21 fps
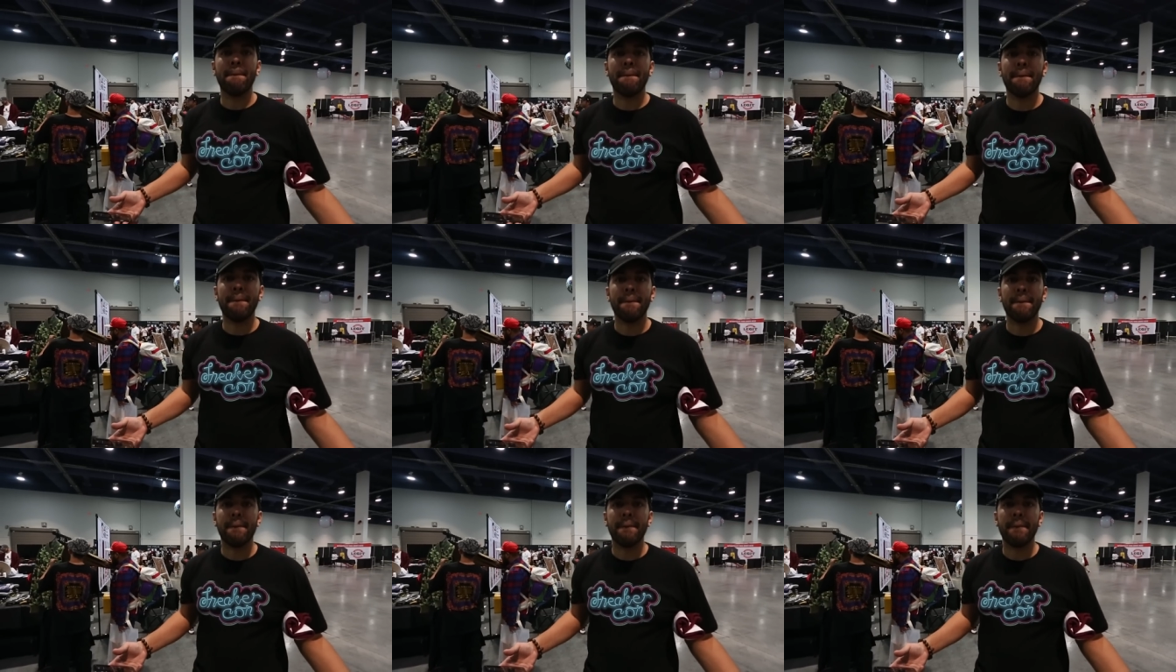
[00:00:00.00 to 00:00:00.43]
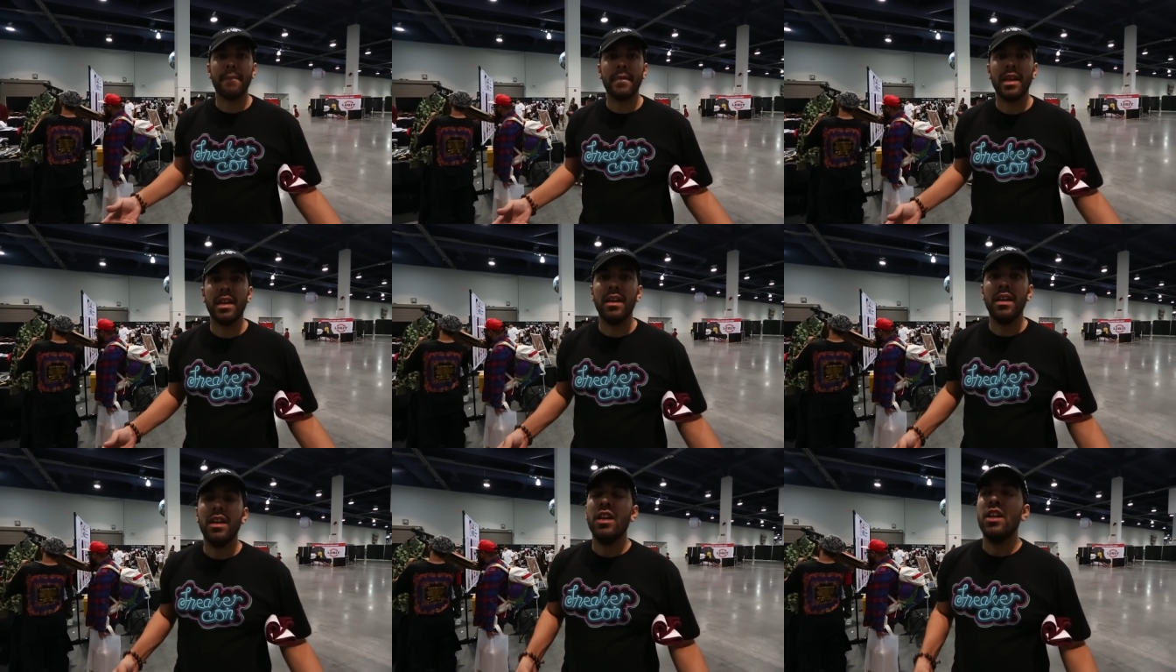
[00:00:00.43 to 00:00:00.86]
of the year?
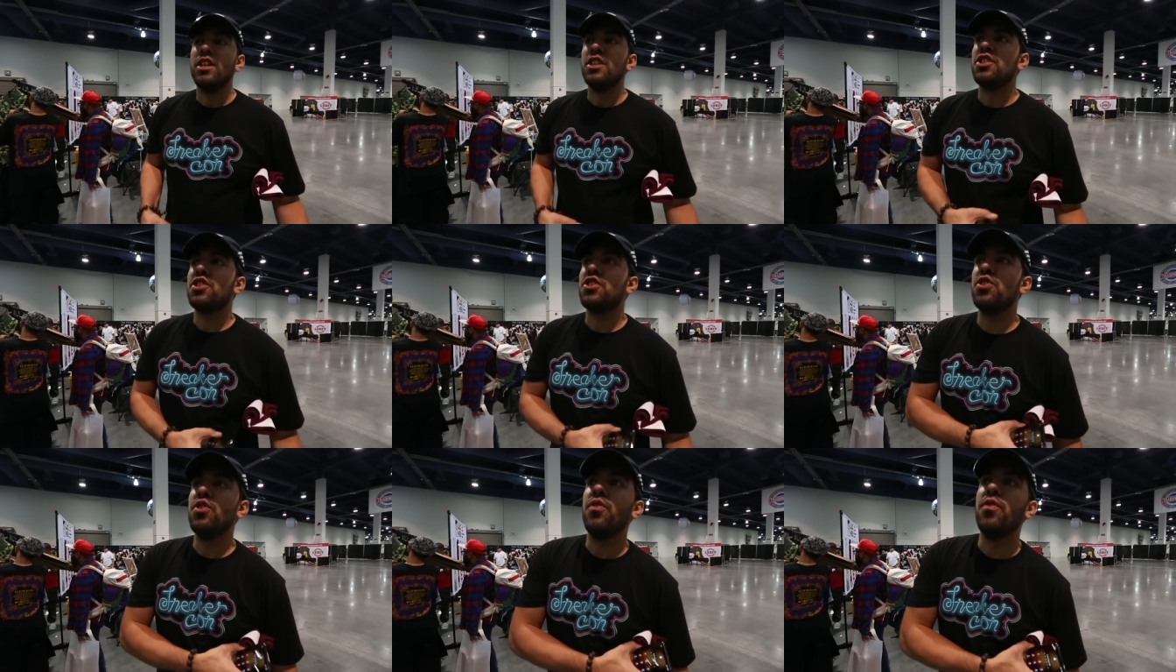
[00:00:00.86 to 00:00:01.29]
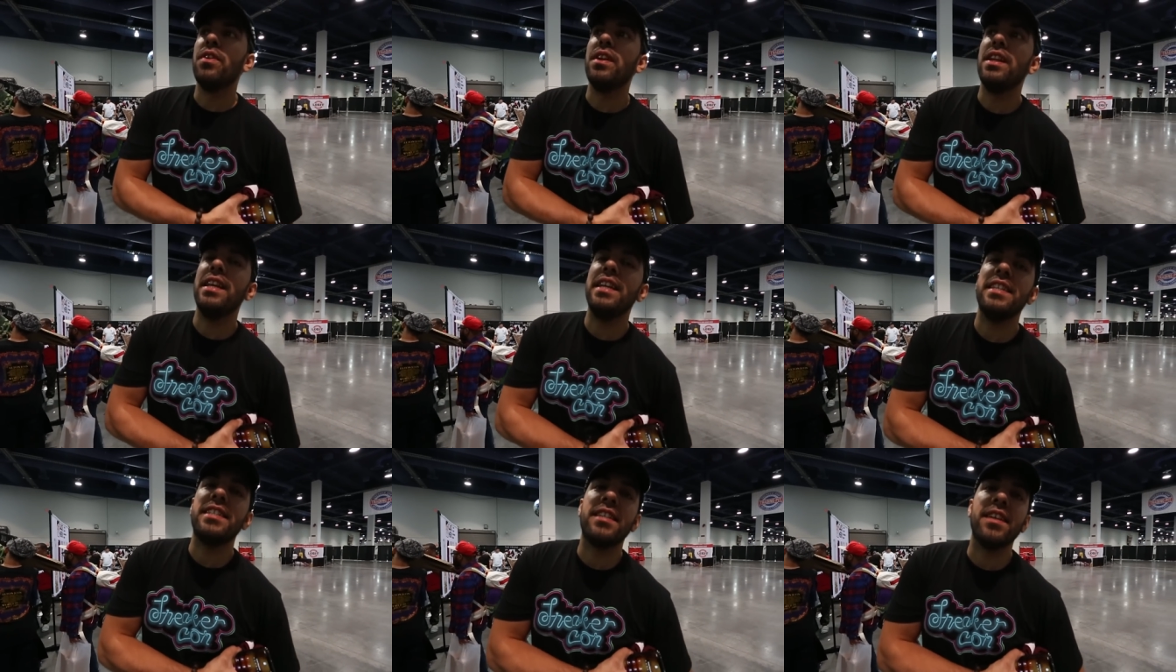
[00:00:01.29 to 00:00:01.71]
Shoe
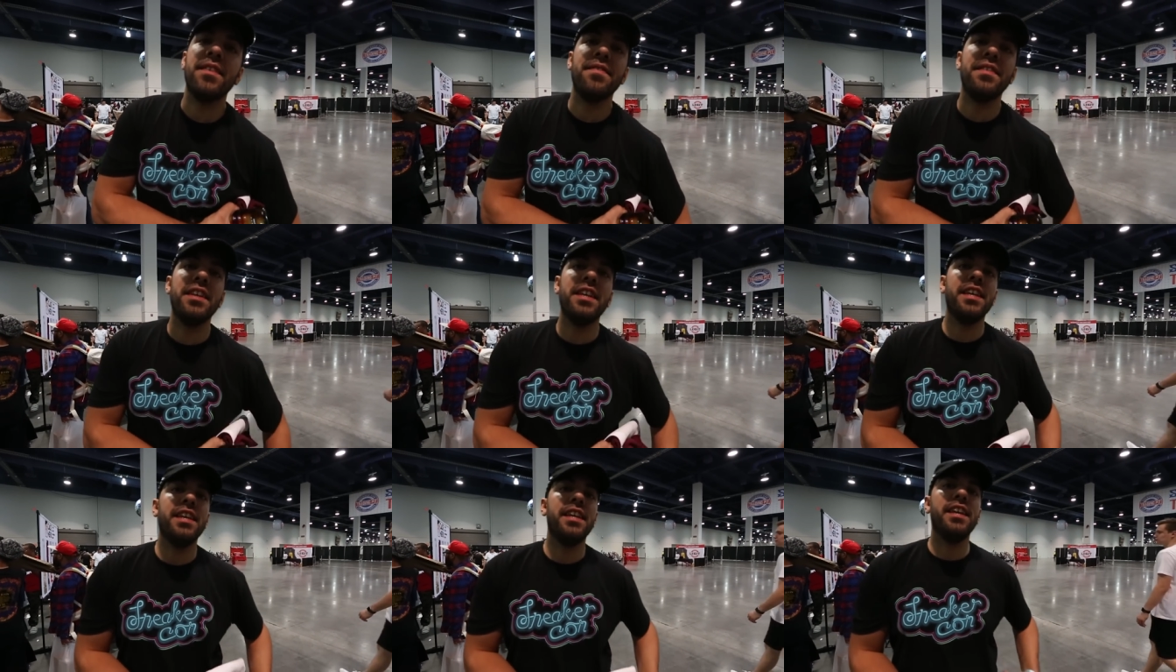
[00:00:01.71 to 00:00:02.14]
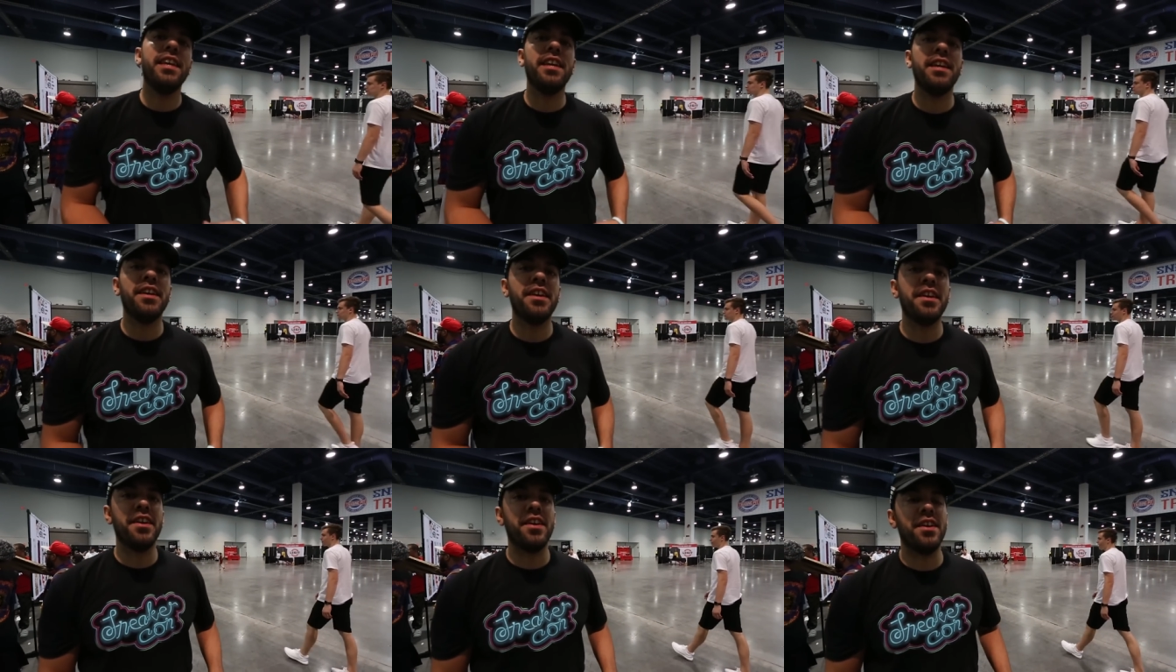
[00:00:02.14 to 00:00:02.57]
release of the
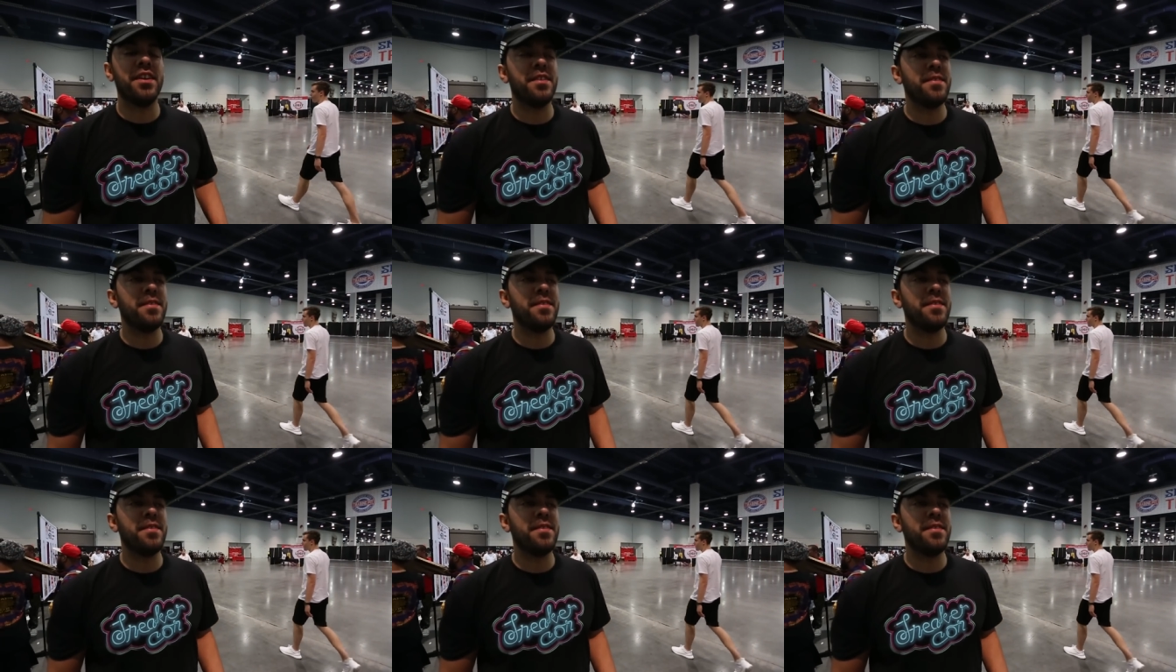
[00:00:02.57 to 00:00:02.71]
year.